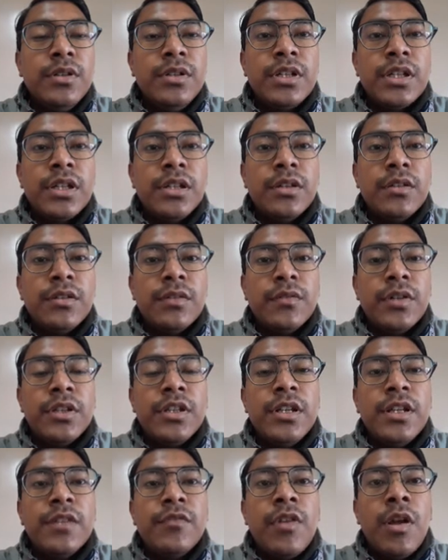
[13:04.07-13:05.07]
okay, for
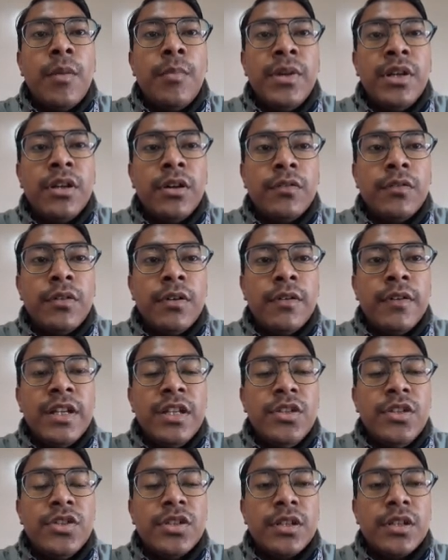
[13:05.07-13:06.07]
the development of our
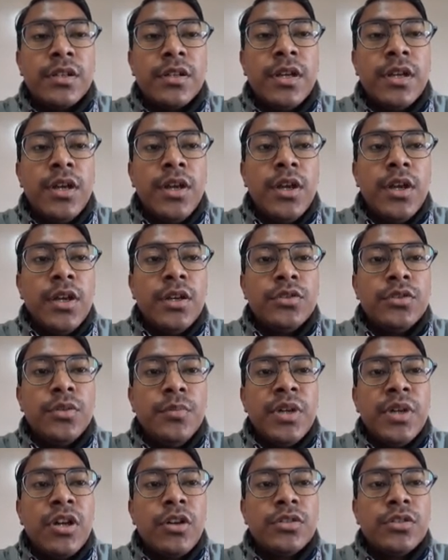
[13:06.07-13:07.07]
nation. So
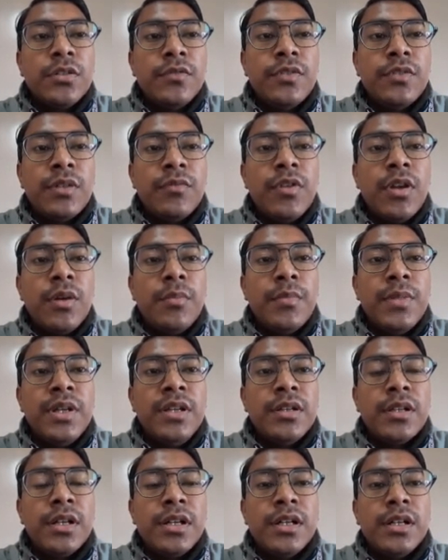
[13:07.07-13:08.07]
because of
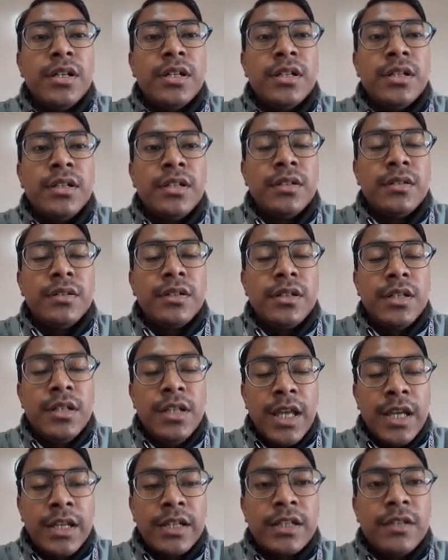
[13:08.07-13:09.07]
developmental
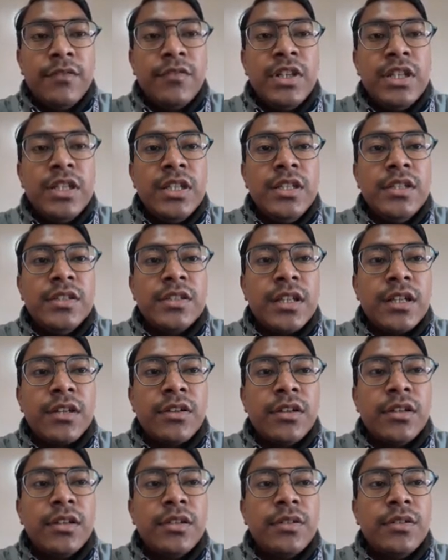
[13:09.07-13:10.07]
activities and
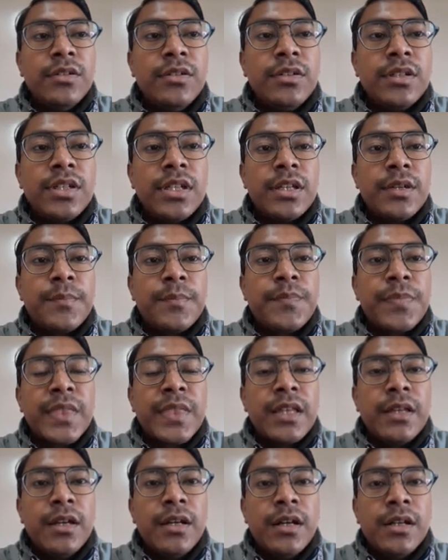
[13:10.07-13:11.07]
all, okay,
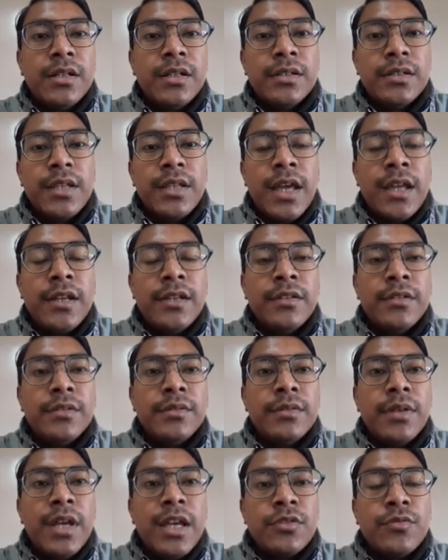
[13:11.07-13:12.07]
and
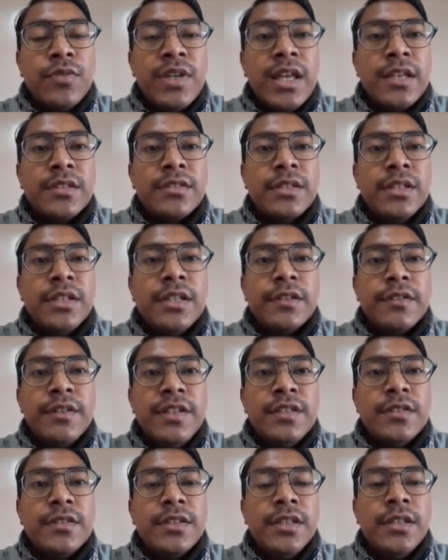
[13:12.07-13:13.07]
as well as
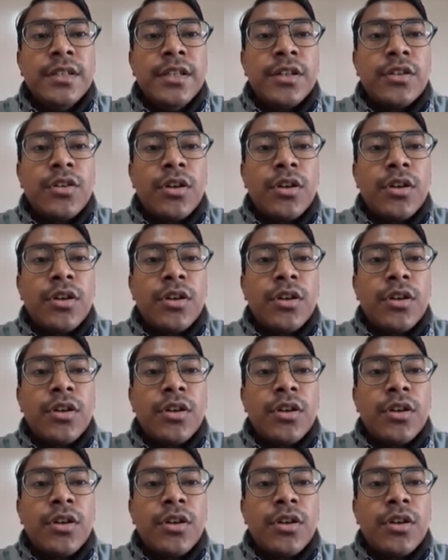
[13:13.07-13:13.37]
increase in the